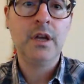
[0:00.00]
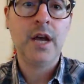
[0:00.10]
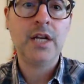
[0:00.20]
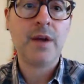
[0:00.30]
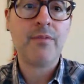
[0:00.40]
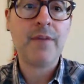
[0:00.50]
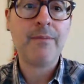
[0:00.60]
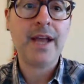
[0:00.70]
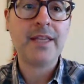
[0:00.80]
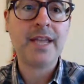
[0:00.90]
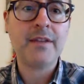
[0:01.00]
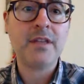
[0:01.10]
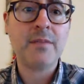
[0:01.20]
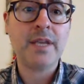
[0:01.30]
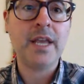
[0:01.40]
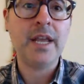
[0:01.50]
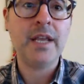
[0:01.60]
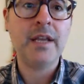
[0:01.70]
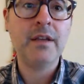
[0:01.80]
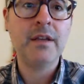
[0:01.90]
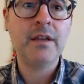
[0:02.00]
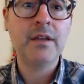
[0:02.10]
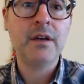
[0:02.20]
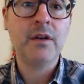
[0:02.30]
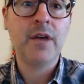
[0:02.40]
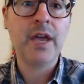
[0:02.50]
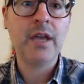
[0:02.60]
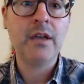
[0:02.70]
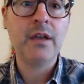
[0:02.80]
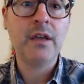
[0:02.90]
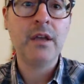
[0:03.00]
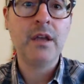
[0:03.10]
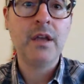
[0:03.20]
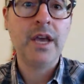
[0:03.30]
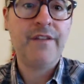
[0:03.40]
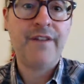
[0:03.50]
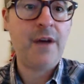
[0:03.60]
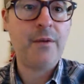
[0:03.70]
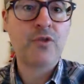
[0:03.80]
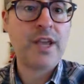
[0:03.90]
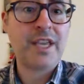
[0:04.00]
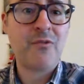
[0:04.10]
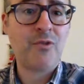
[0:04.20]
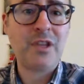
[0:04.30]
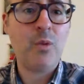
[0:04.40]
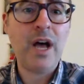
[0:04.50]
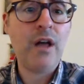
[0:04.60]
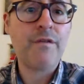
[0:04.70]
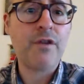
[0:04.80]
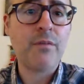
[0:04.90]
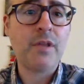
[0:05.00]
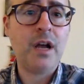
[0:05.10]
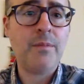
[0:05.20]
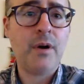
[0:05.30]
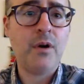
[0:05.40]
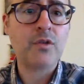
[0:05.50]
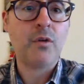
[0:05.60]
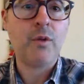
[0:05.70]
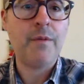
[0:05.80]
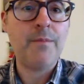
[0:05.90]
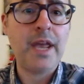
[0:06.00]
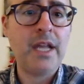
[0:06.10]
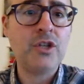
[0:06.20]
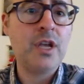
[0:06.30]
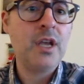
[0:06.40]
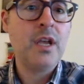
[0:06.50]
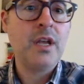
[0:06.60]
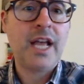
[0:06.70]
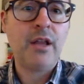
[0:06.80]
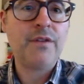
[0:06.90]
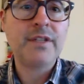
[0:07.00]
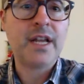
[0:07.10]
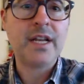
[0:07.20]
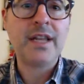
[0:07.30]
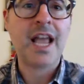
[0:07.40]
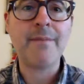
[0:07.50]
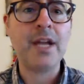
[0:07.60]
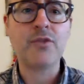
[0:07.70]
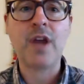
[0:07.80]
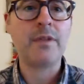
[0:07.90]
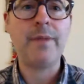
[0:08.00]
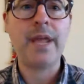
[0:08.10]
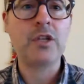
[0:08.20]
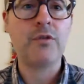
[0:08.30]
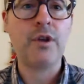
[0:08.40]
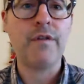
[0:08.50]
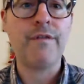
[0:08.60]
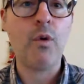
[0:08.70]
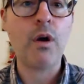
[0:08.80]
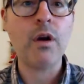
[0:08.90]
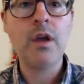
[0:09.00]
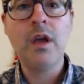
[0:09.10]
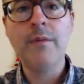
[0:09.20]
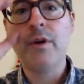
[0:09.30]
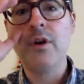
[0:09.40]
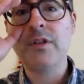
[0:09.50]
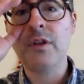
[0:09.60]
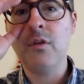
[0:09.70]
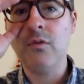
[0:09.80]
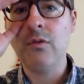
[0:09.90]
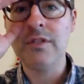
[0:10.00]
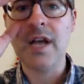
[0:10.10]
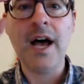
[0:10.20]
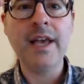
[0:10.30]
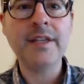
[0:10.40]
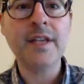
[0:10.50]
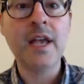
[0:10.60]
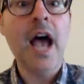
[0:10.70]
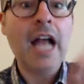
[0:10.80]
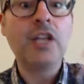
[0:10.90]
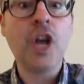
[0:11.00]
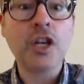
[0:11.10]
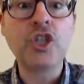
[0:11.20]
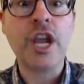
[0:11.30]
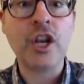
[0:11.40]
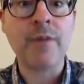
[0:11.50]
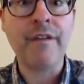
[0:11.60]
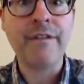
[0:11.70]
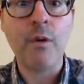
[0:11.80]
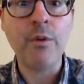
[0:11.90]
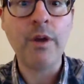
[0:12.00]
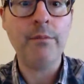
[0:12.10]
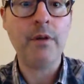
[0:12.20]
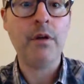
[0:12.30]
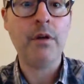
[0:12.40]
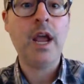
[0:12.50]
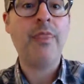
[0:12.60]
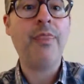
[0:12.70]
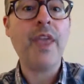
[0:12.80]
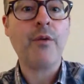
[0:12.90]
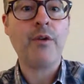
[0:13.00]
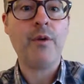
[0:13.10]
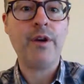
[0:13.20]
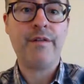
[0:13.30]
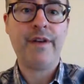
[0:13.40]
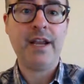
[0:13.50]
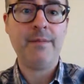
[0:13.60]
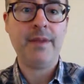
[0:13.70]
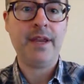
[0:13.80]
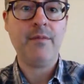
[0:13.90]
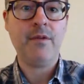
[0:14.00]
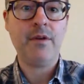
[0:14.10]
drop right back down to the beginning, okay? And if I was ranking really well for a blog post or a web page, now all of a sudden I might drop to page 3 or 4, because in Google's eyes, I just changed my phone number and they don't know where to find me anymore.